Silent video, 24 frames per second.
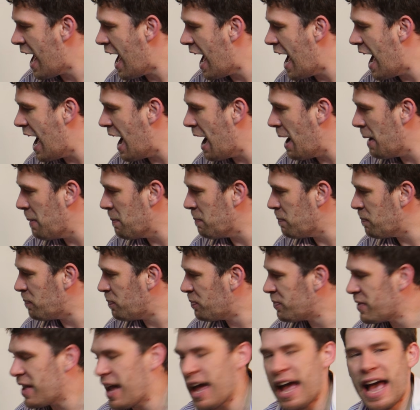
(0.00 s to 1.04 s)

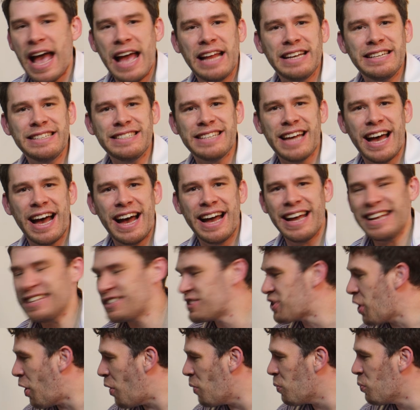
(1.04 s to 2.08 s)
And it's
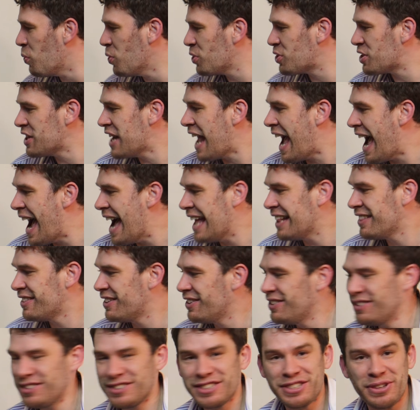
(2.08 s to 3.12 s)
got a wooden
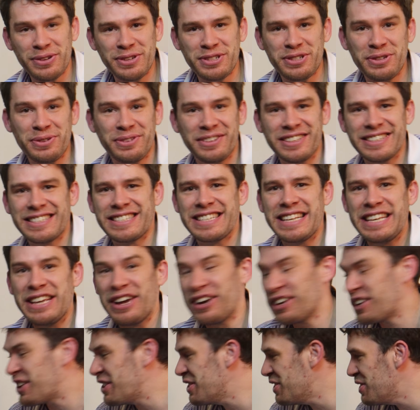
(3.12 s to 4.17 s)
handle, so as you can see,
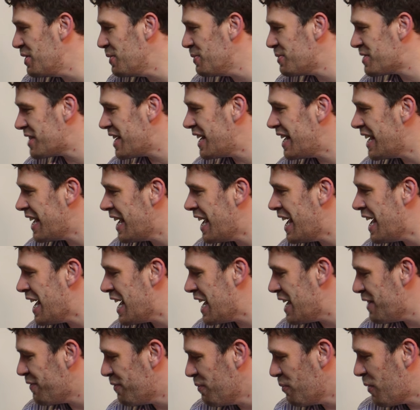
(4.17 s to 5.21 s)
I can use it
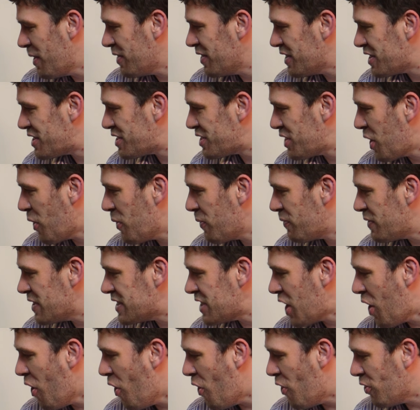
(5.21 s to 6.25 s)
even when the stove is
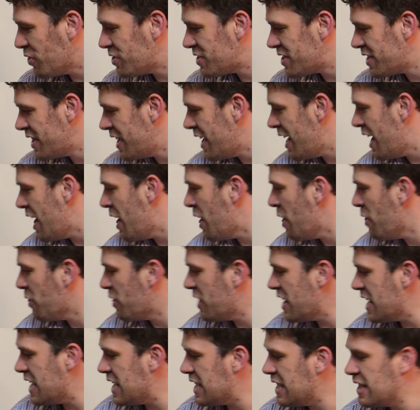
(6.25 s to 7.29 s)
hot.
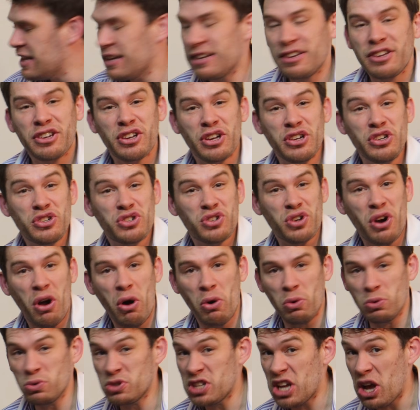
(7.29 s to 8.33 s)
The
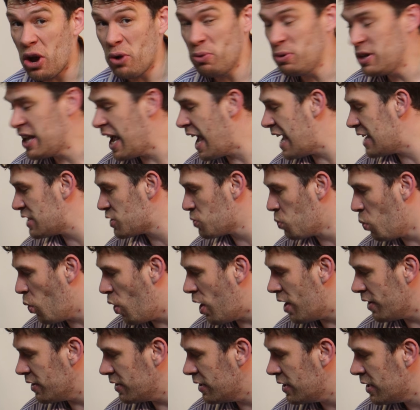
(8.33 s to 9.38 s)
controls, it only has
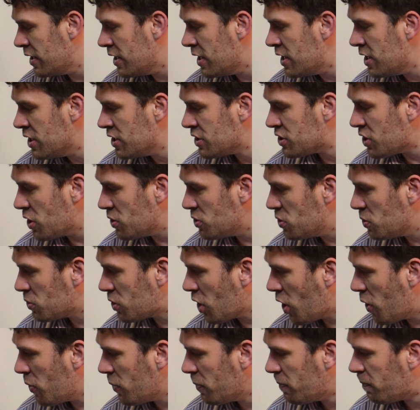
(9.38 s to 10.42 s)
one, so you
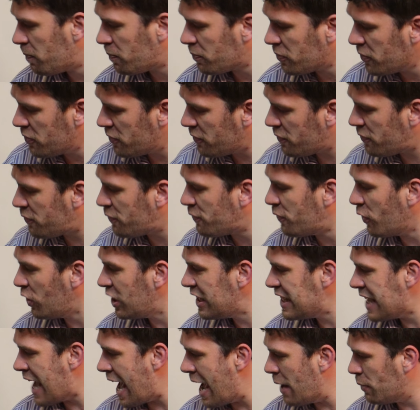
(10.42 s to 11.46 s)
go
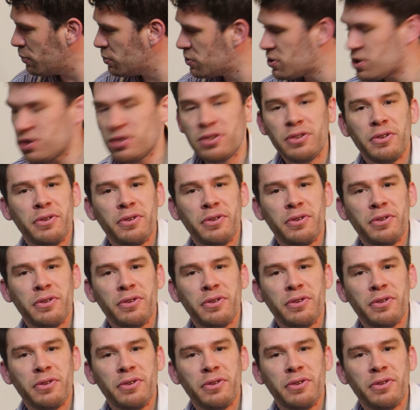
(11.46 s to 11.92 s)
fully out